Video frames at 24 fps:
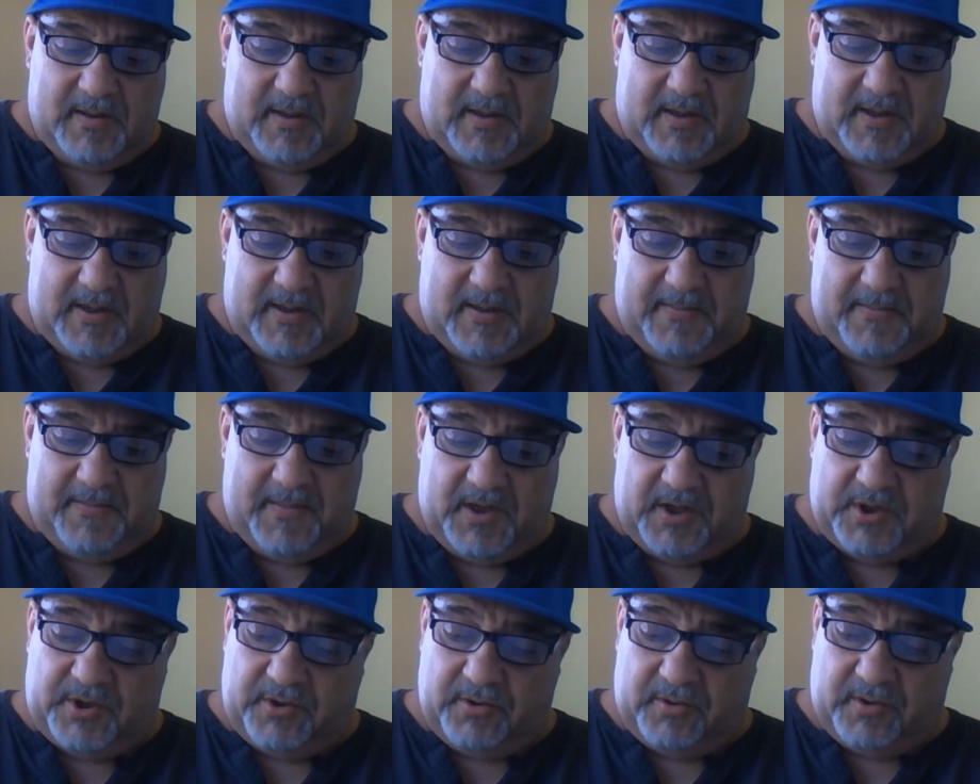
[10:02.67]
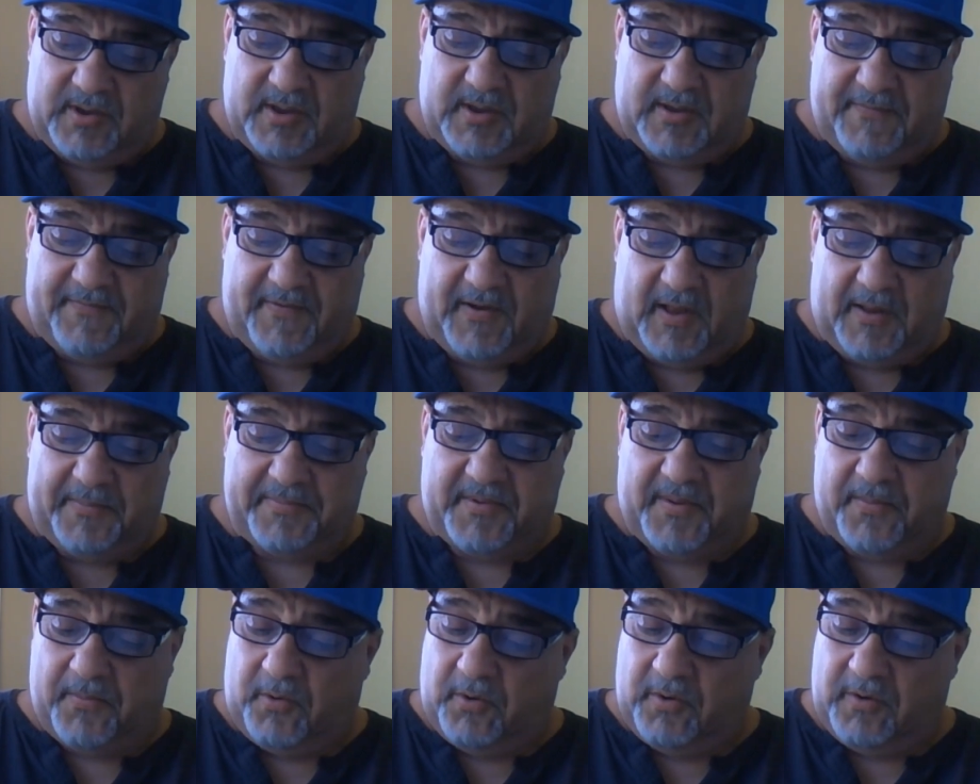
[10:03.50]
Okay. Make sure to develop
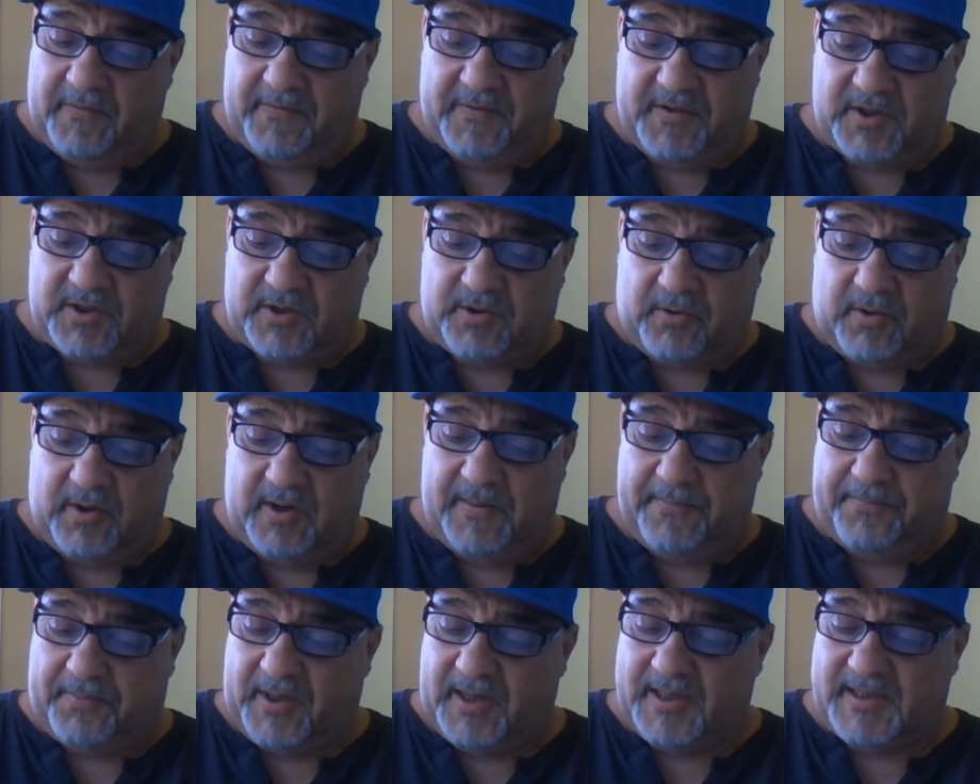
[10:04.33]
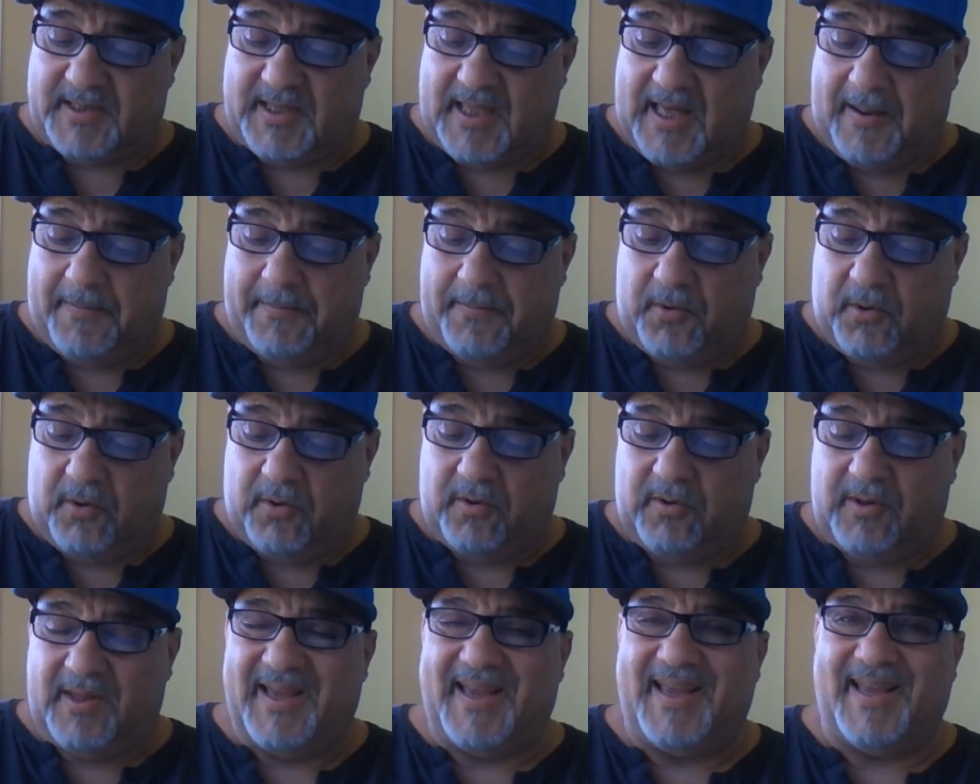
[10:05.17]
the moral of the story and place that
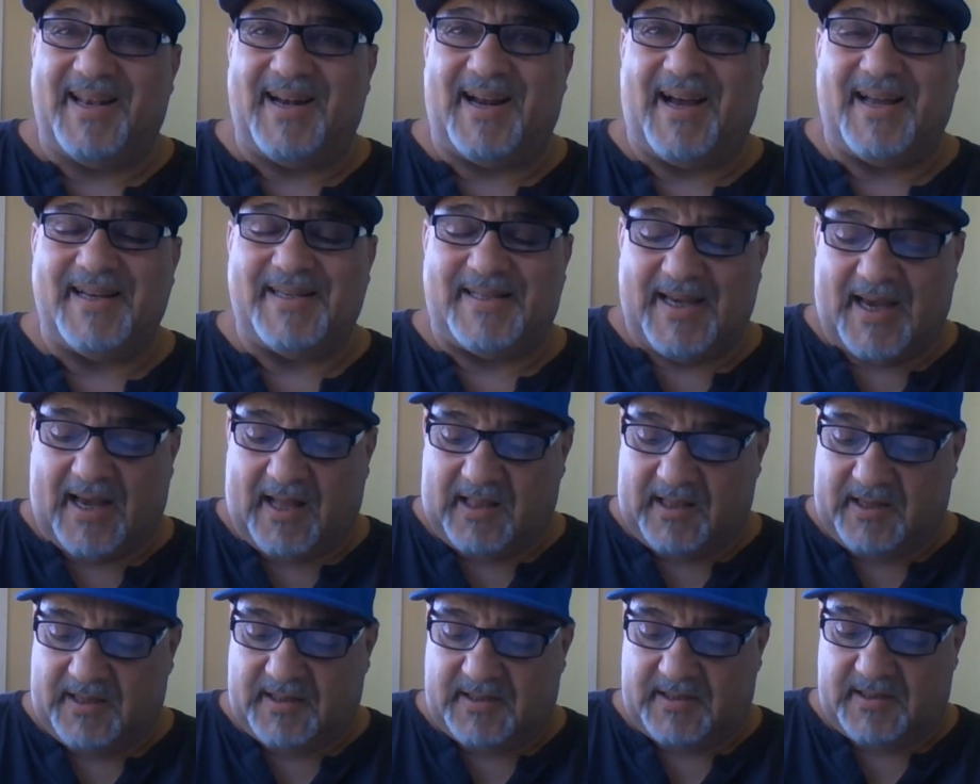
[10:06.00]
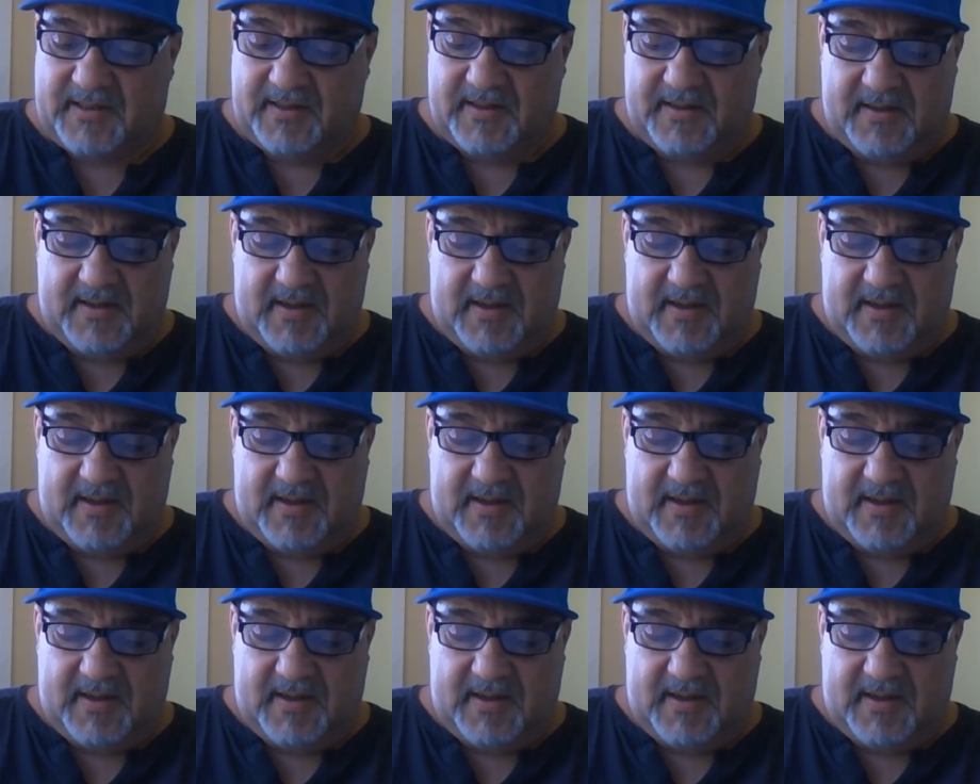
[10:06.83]
moral in italics.